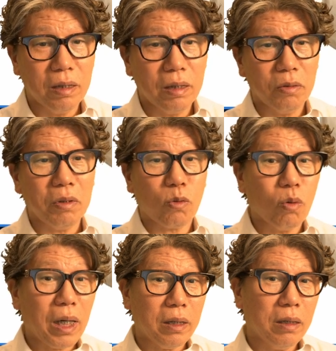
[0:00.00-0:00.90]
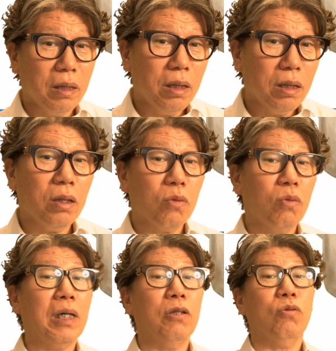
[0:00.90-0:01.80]
The tongue space is
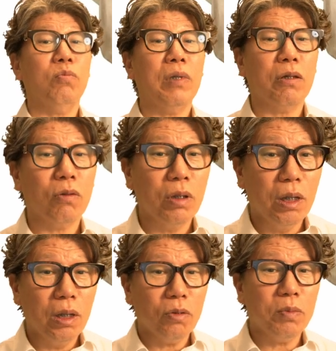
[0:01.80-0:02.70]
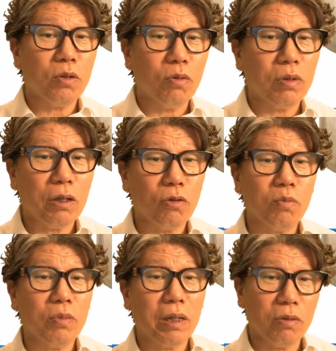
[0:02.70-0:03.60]
ample, and there is plenty of room to
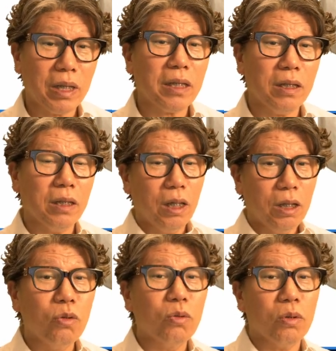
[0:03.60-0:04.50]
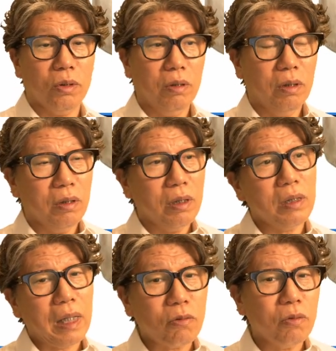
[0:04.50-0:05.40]
breathe, which is beneficial.
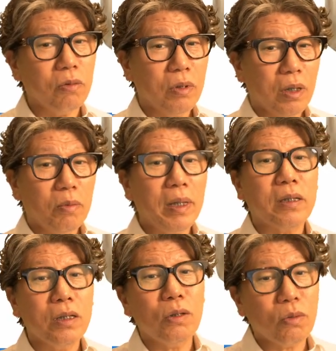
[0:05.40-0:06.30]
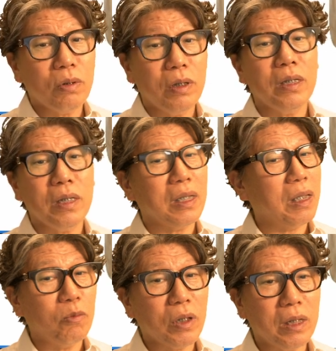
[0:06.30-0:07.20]
So I'm not sure why such claims are
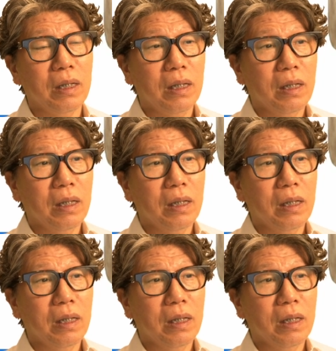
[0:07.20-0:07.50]
made, but